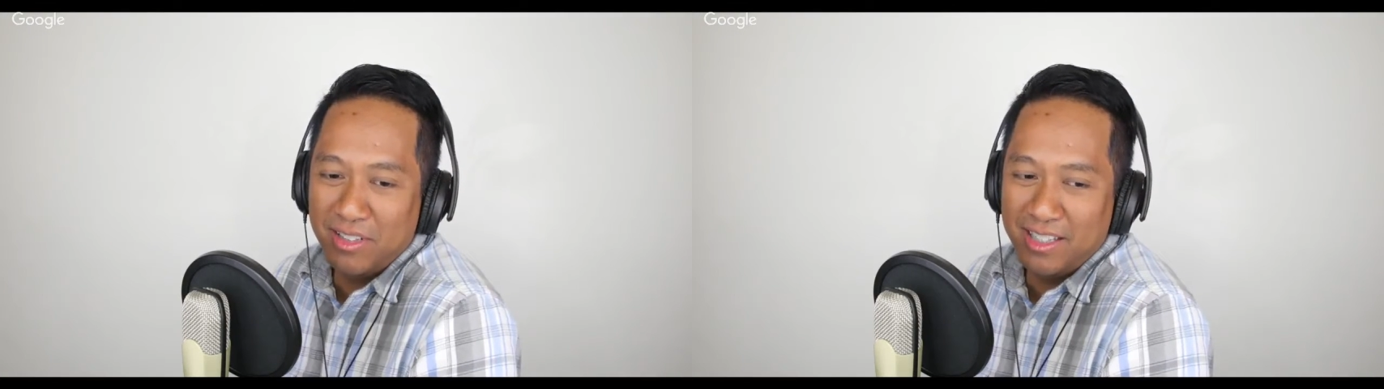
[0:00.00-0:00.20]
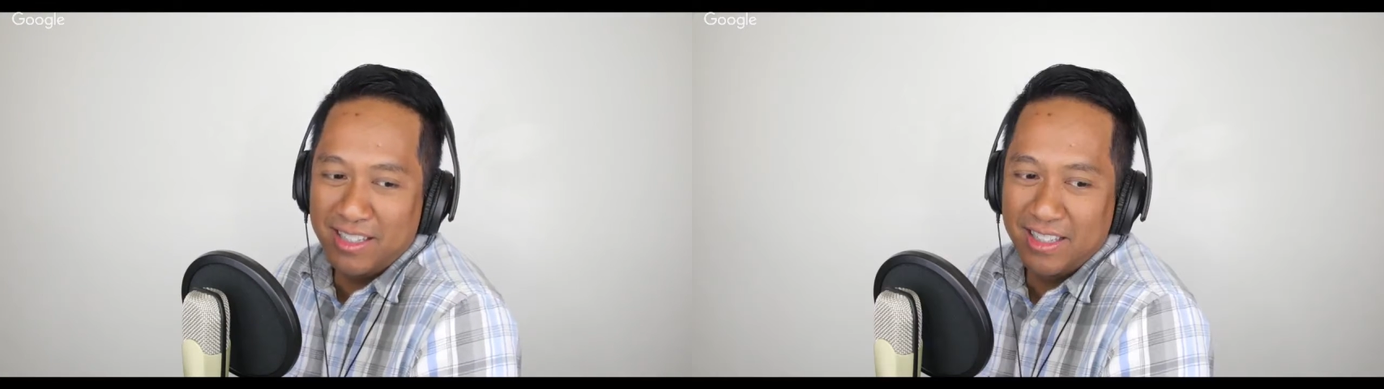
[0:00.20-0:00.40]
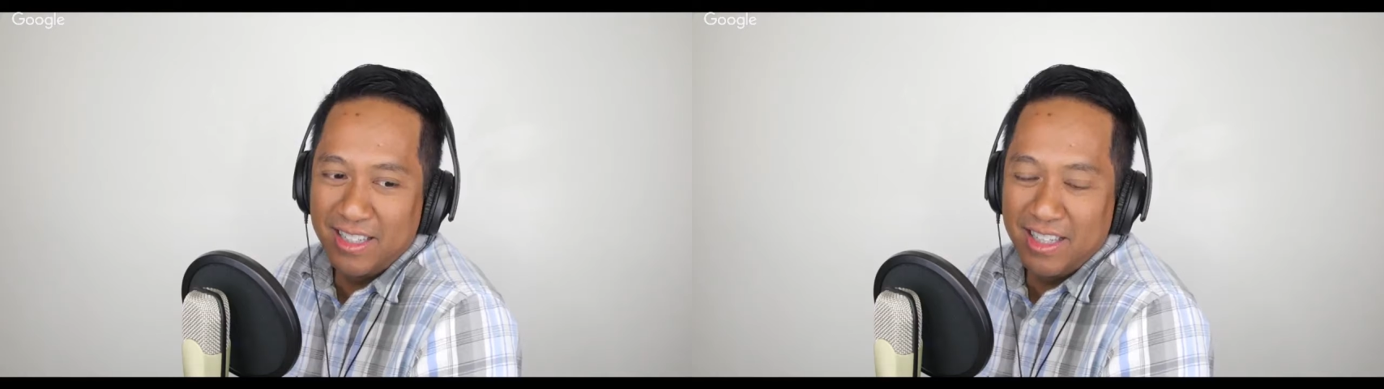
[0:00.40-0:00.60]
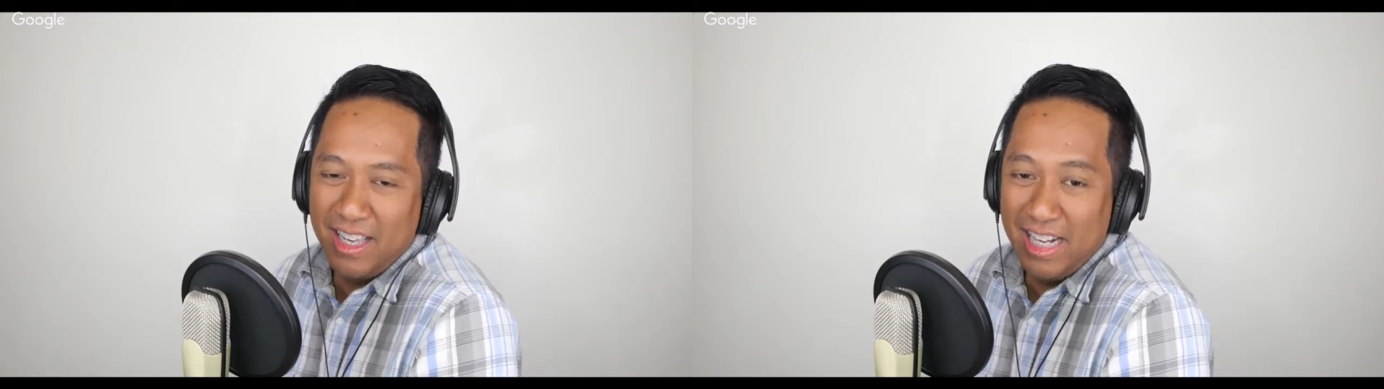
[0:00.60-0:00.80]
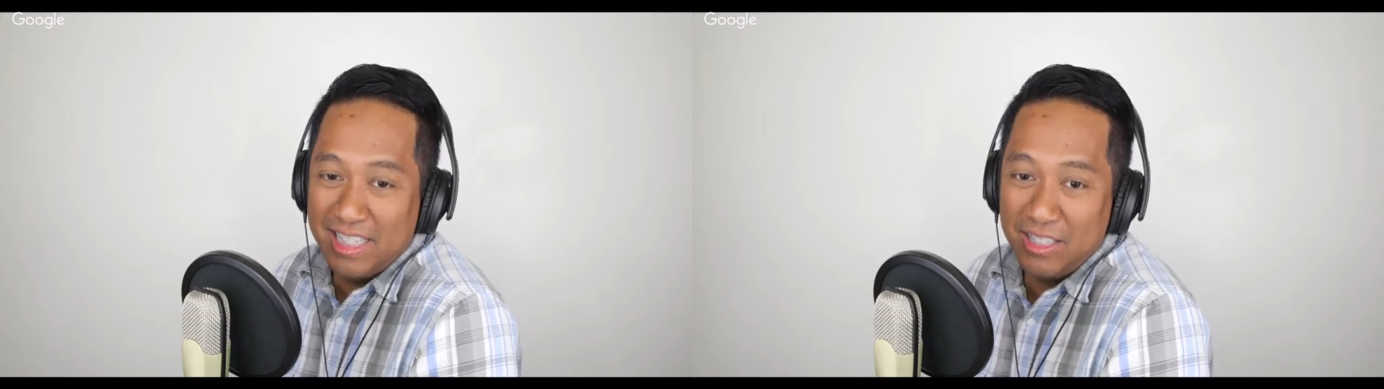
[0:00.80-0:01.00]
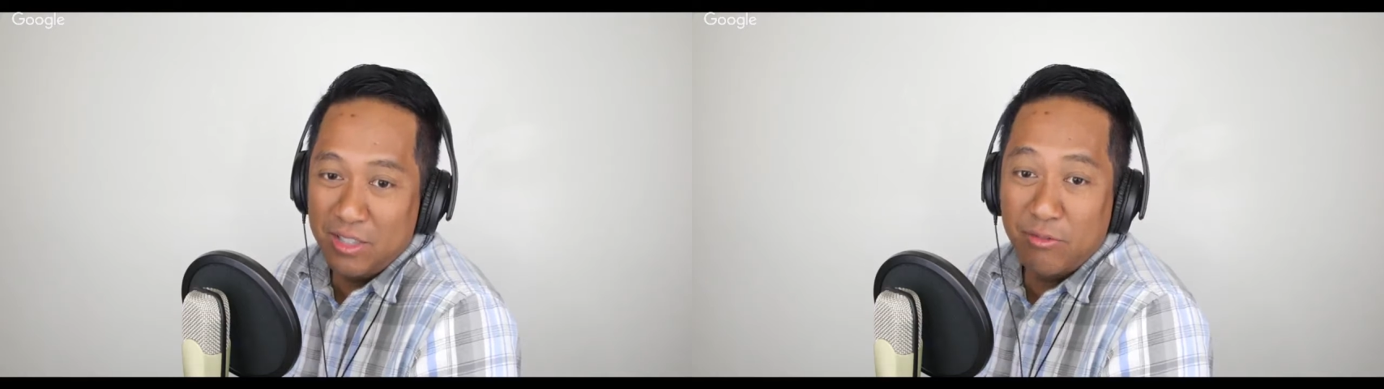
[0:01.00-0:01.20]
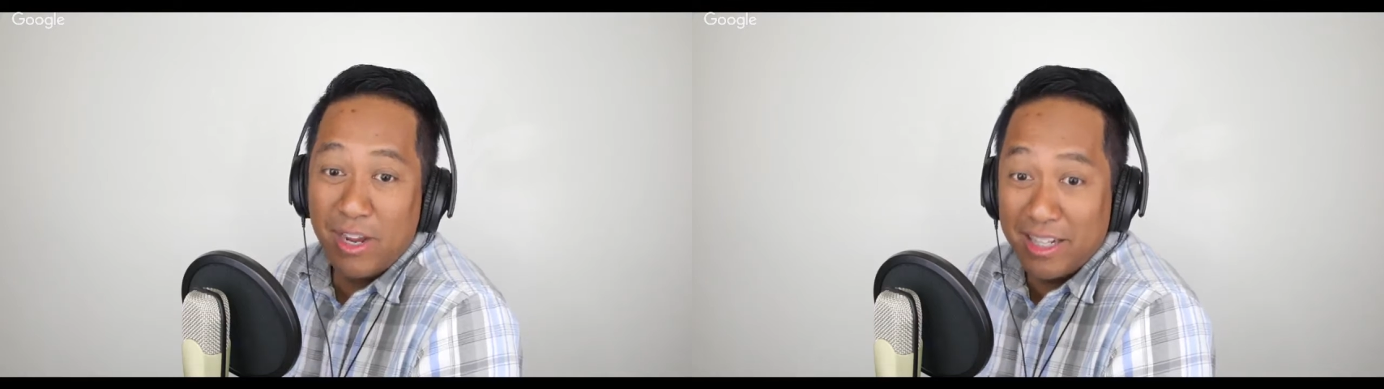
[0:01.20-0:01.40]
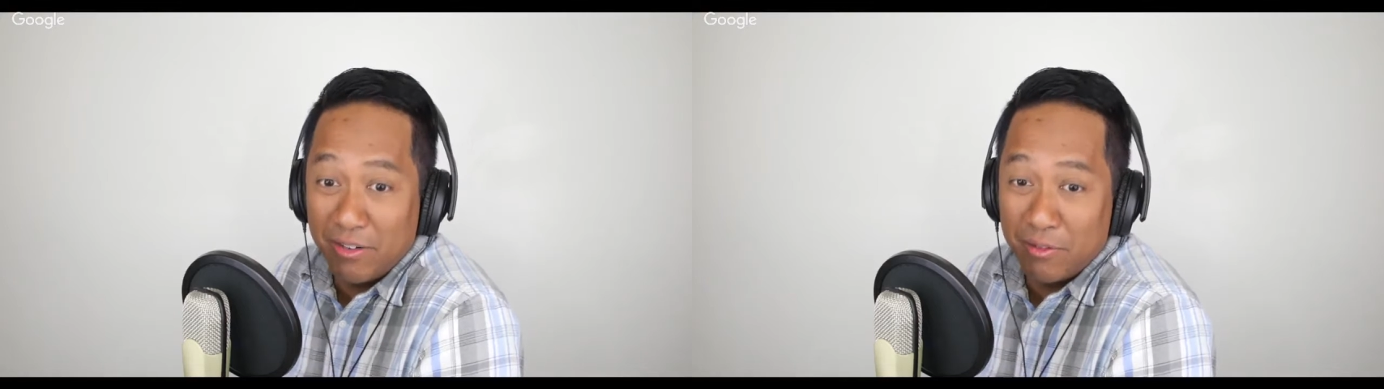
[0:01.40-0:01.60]
Like, and it's easy to
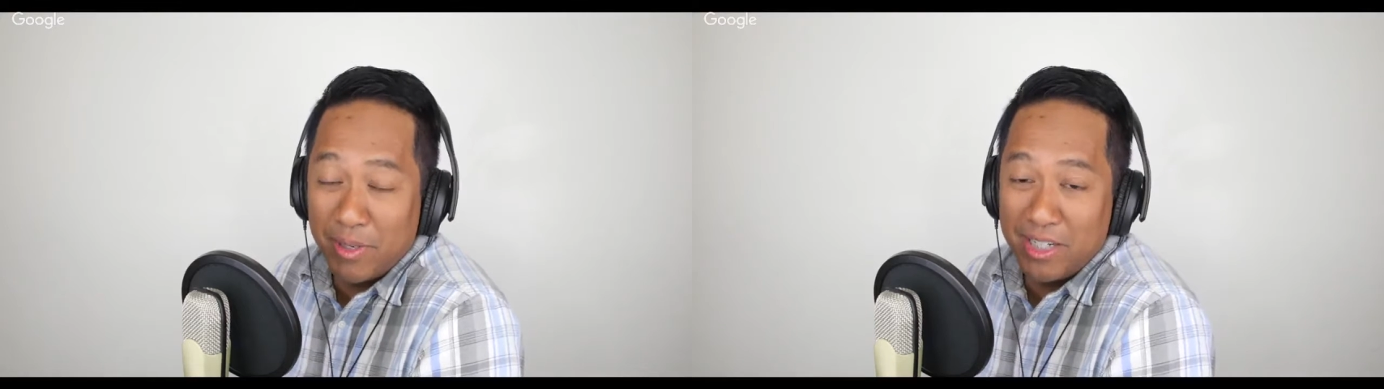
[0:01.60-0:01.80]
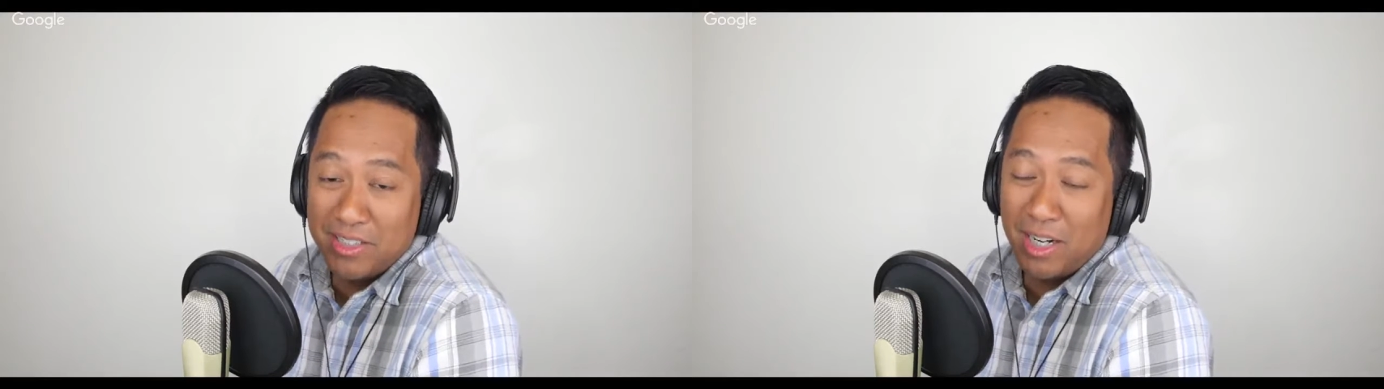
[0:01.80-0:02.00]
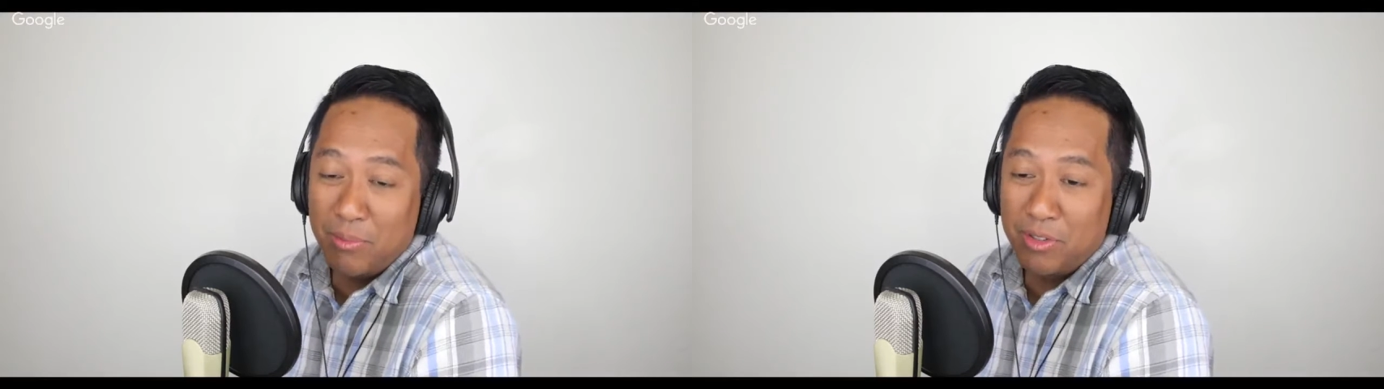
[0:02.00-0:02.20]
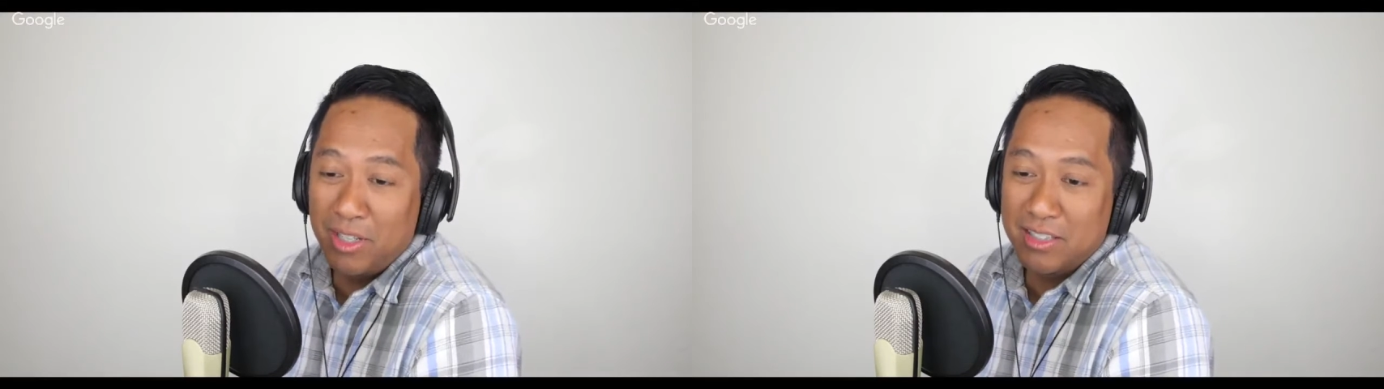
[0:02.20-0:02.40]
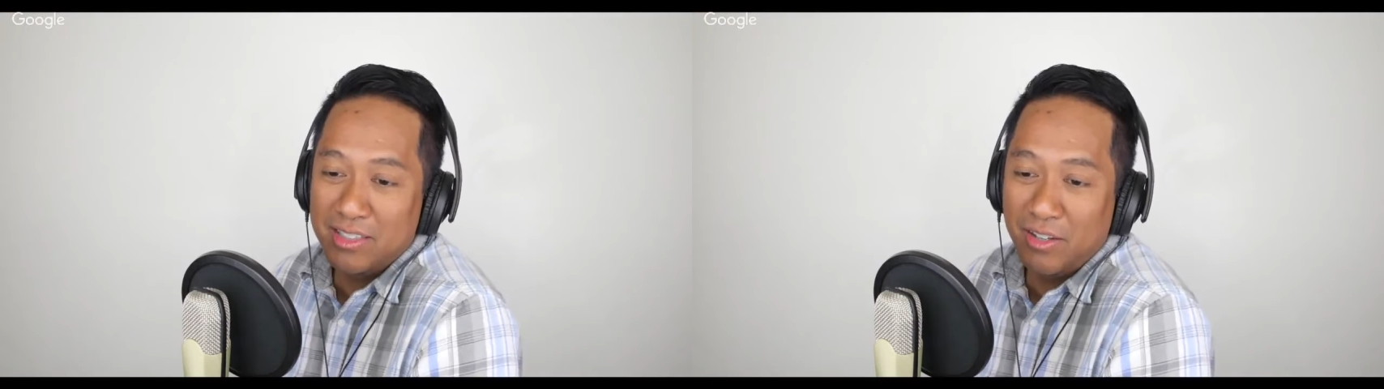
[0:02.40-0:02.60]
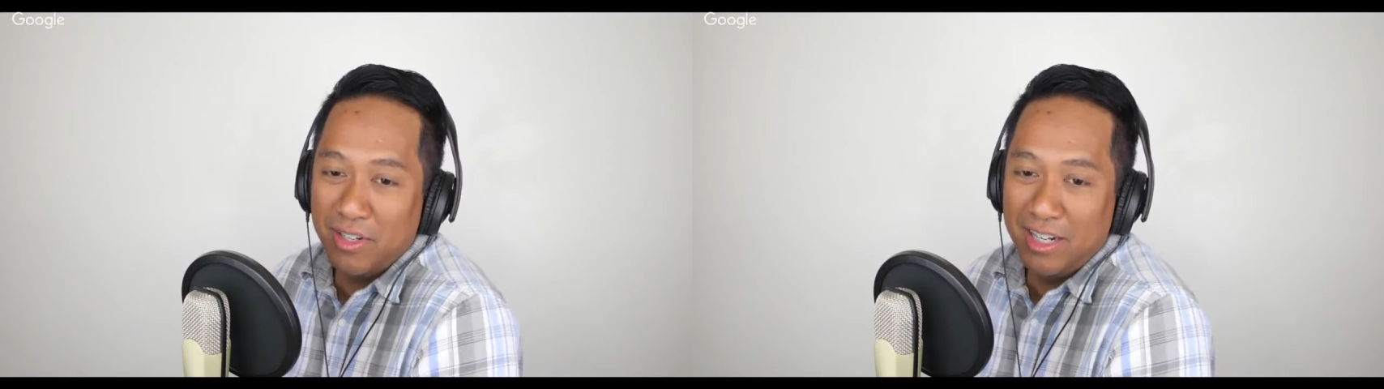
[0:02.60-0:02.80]
find the information how to pull that stuff,